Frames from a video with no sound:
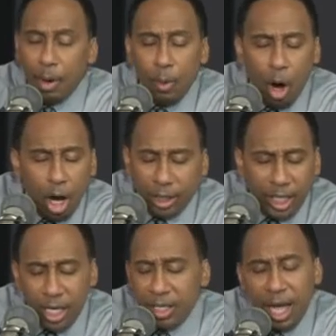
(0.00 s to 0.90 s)

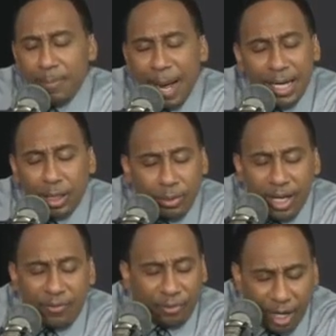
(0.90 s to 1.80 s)
Milwaukee, led by the
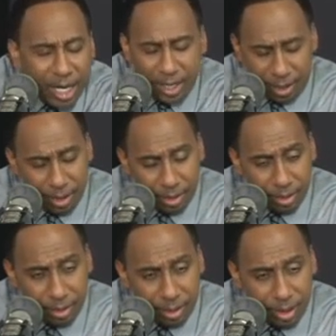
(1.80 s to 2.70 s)
Greek freak,
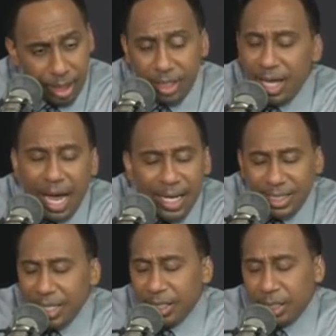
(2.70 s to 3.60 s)

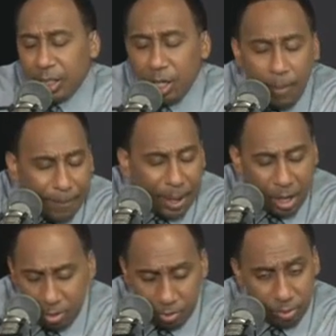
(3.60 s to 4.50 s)
Giannis
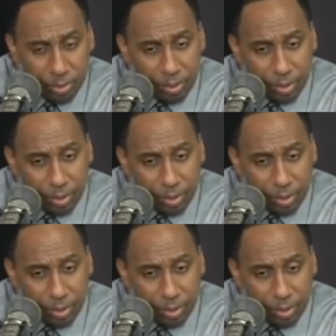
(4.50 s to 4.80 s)
Antetokounmpo.